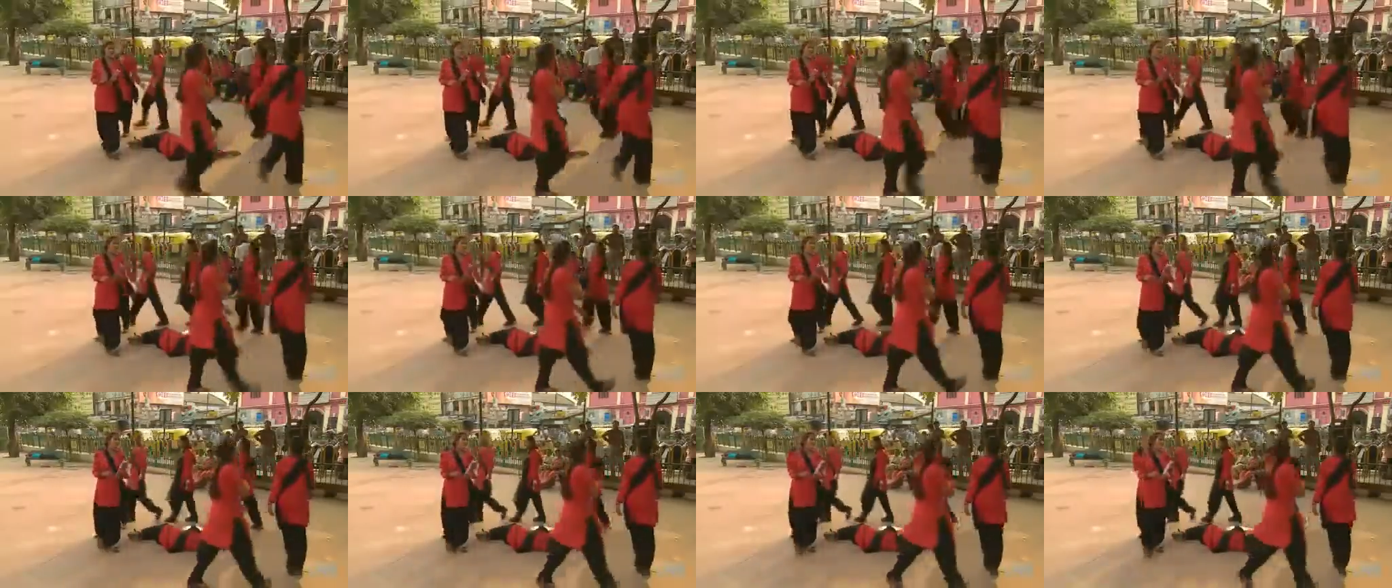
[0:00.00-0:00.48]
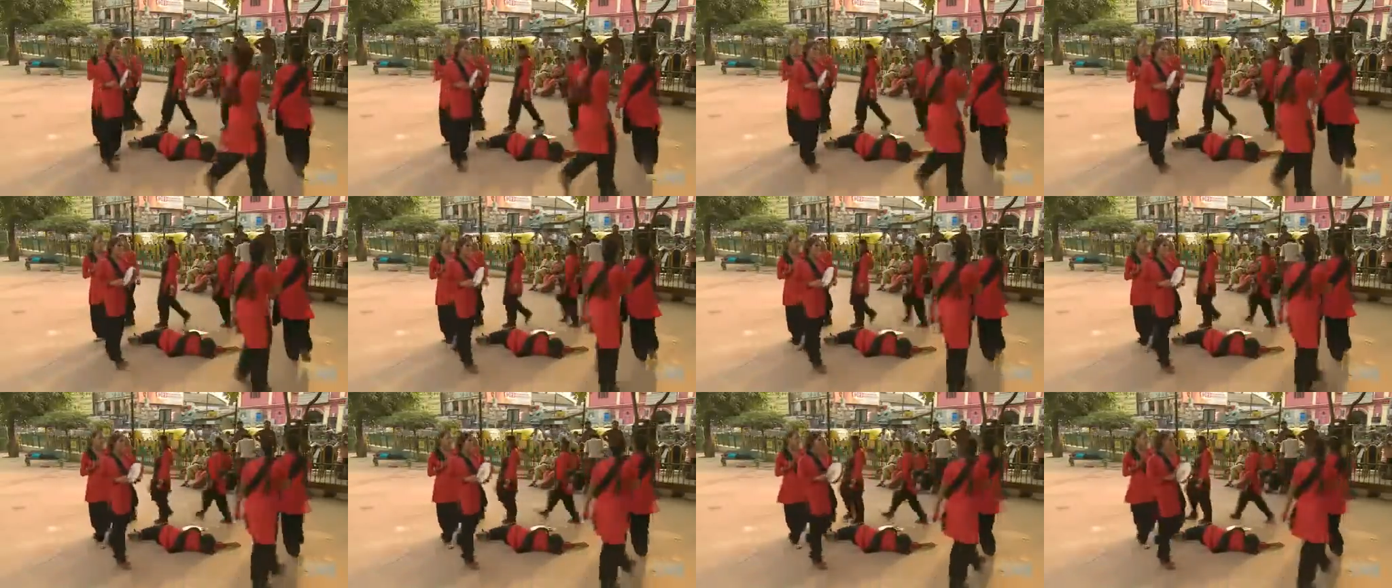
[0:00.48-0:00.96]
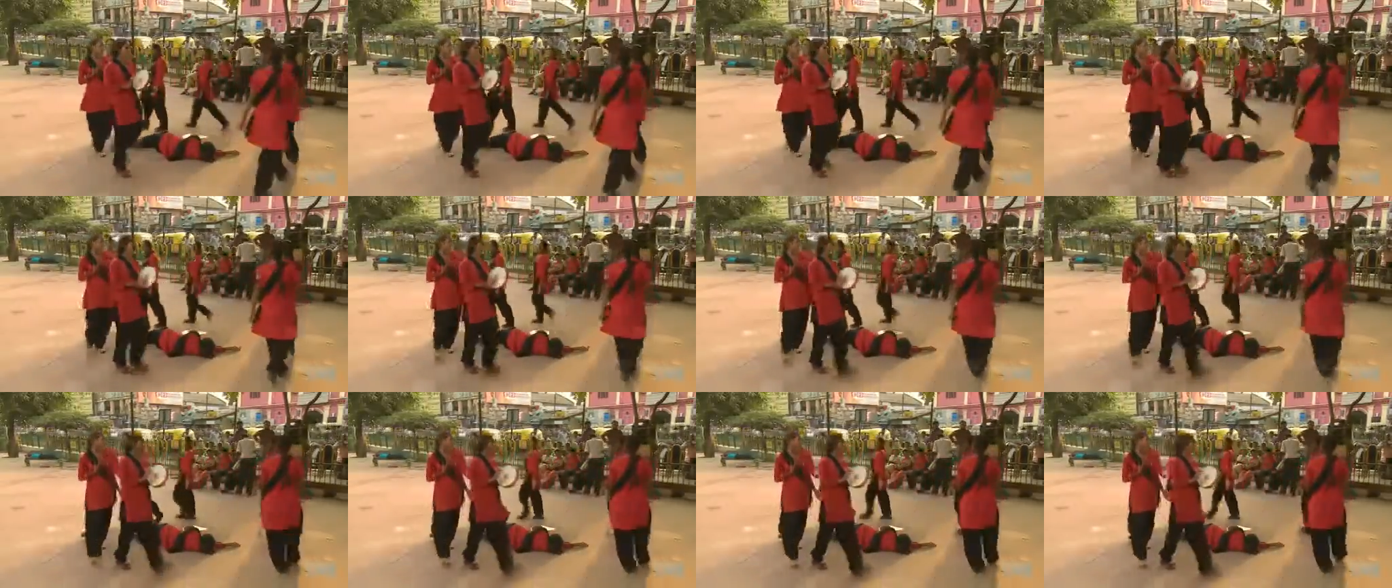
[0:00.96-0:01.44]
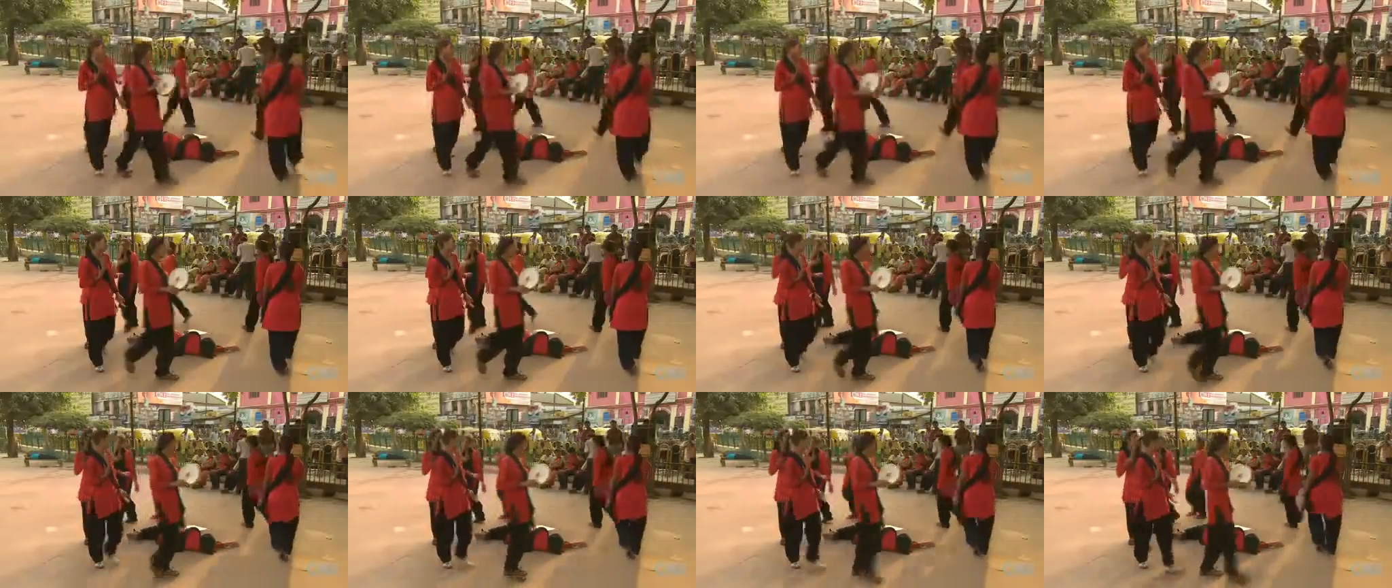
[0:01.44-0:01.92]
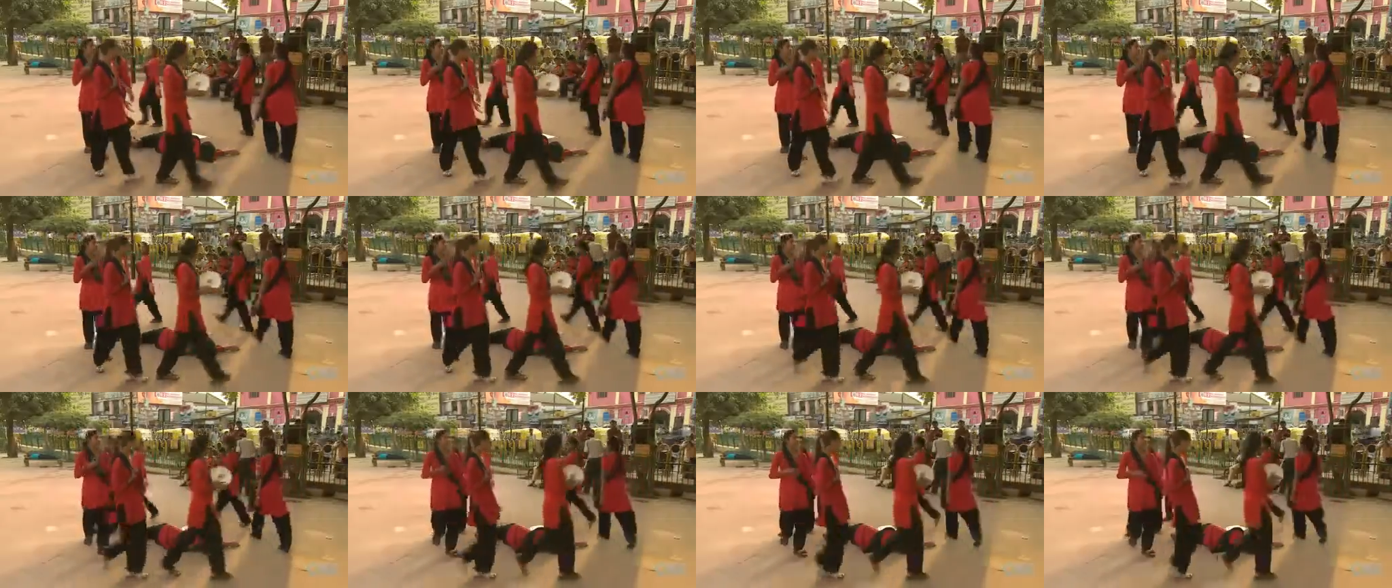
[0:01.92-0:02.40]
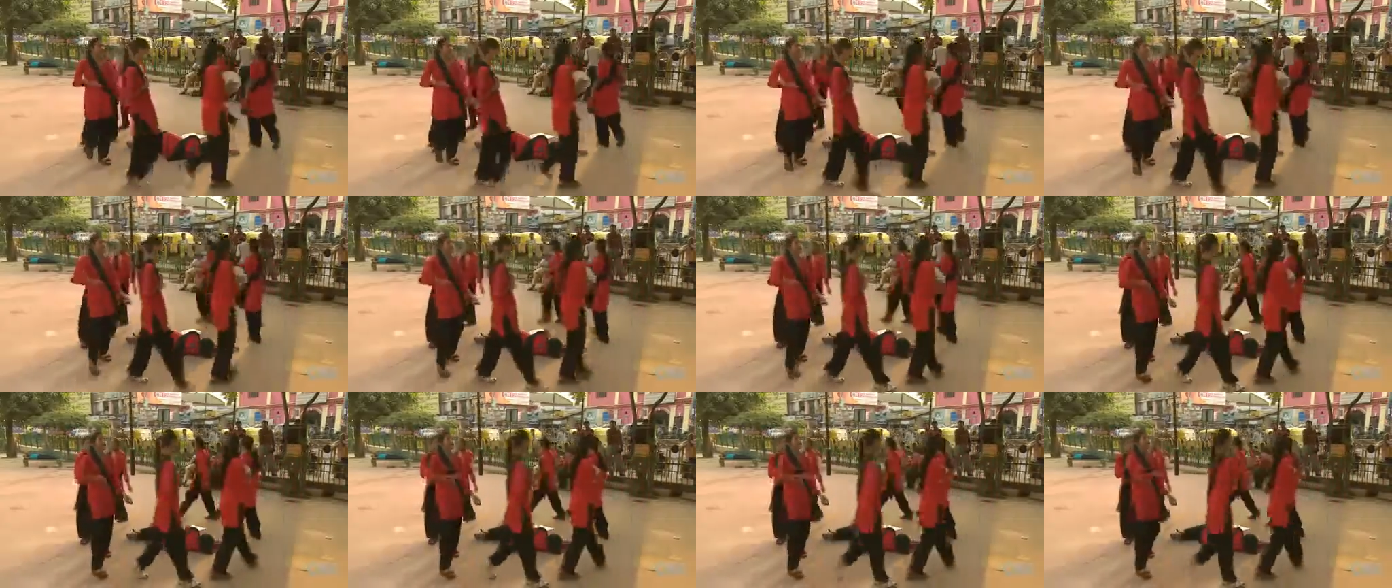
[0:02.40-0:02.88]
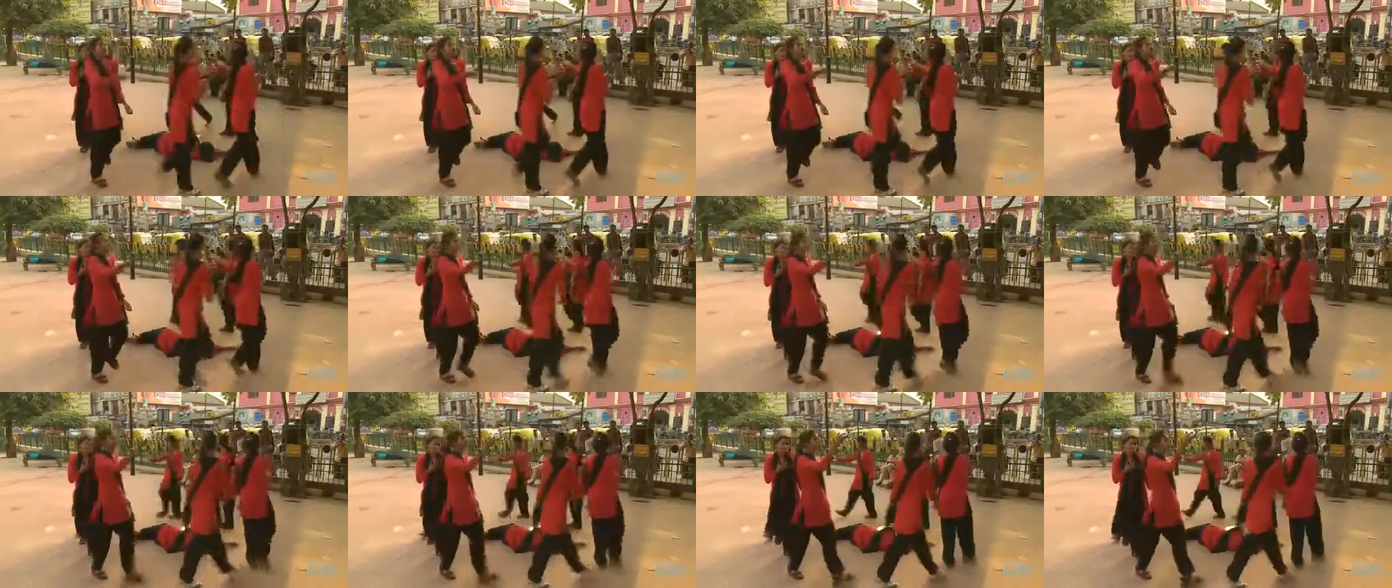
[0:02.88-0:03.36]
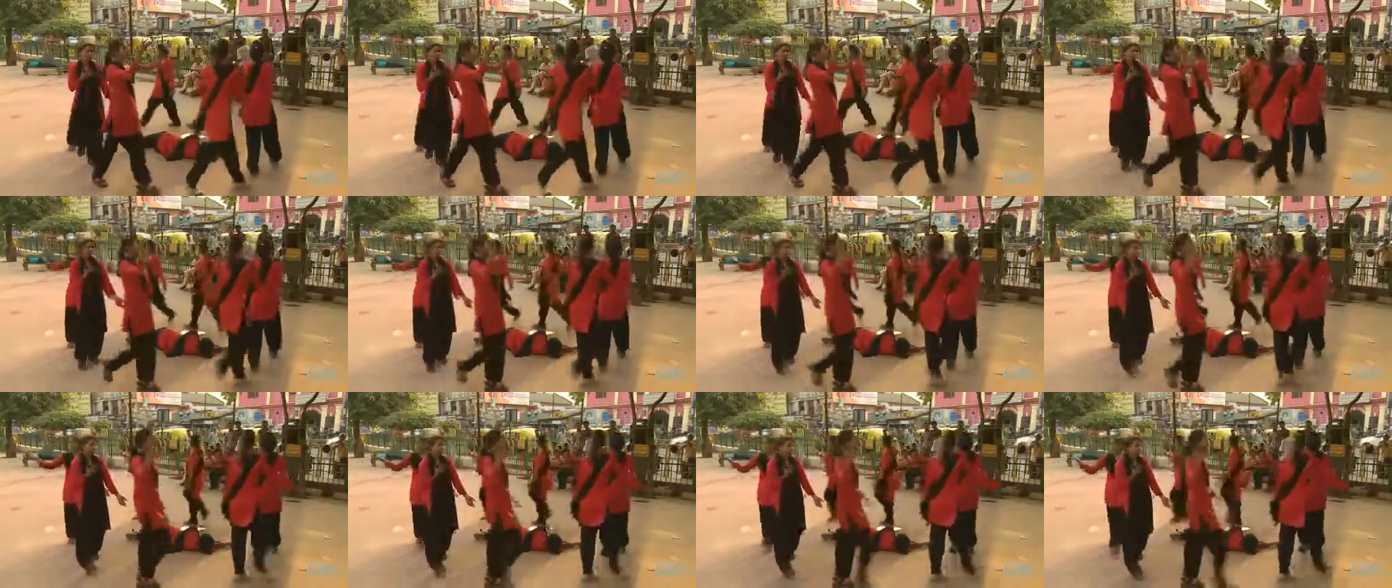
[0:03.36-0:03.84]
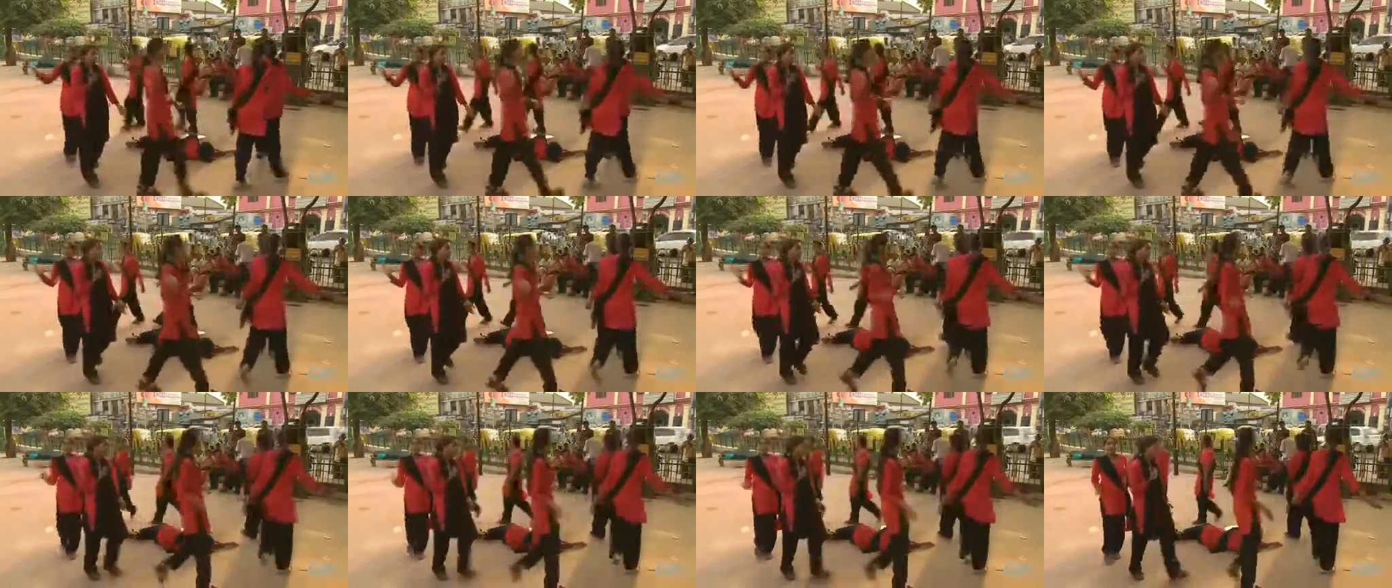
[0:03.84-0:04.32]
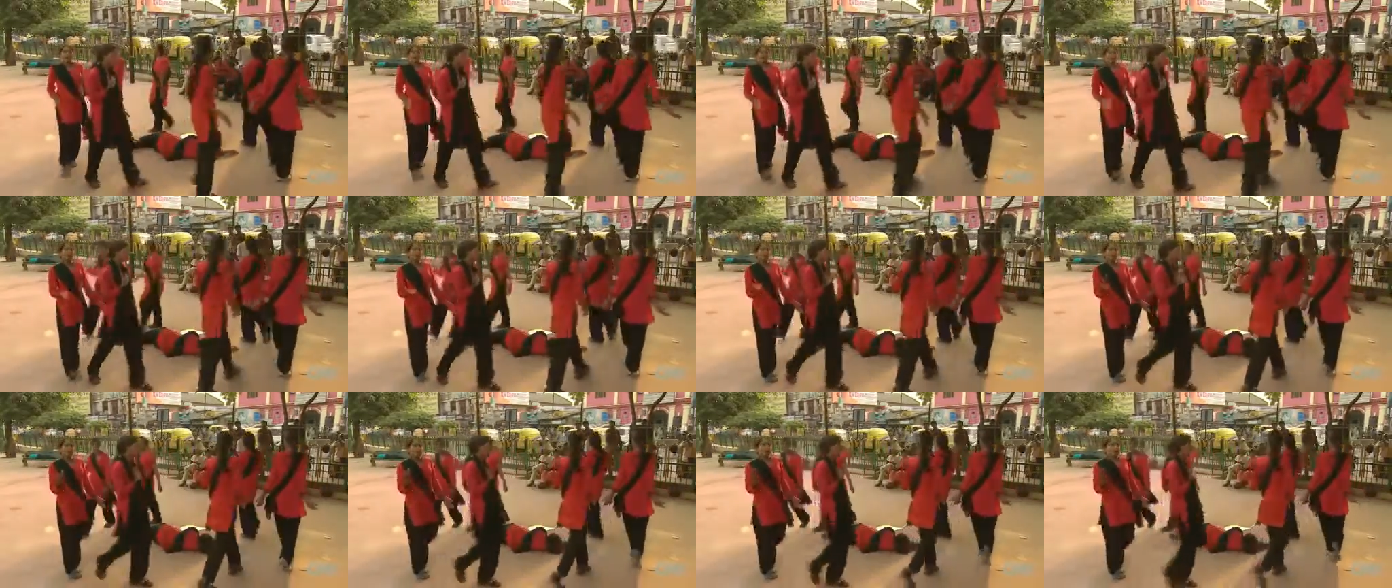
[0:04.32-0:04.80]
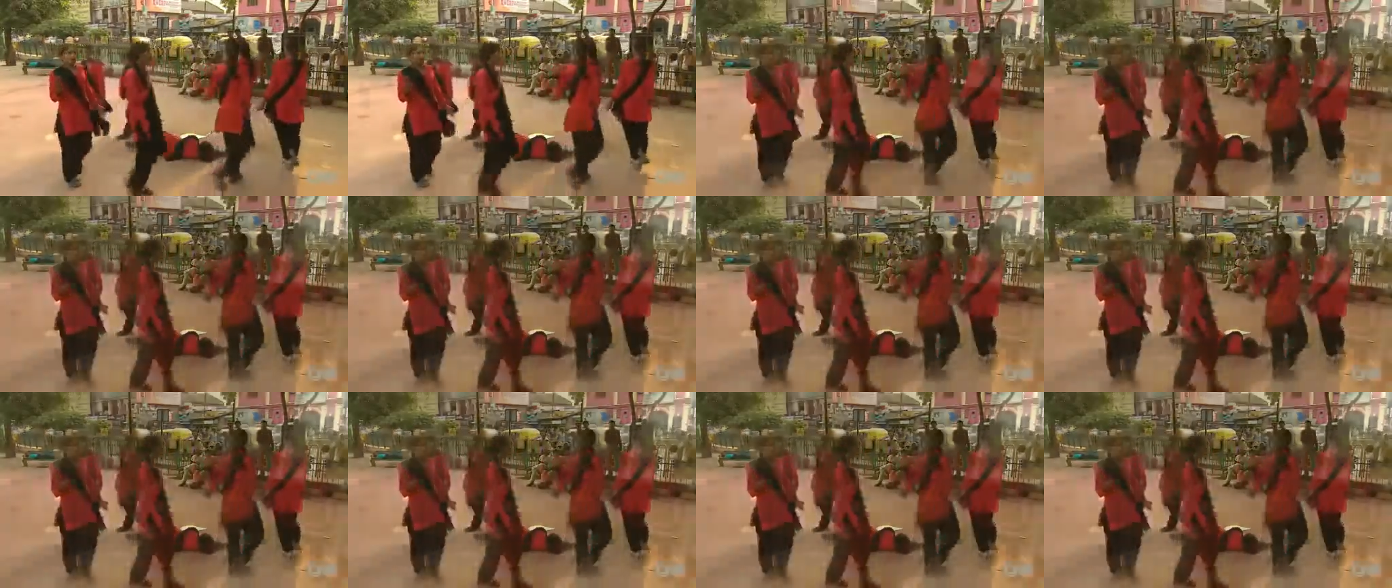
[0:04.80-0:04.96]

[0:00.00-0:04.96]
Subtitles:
No face is visible, so there are no lips to read.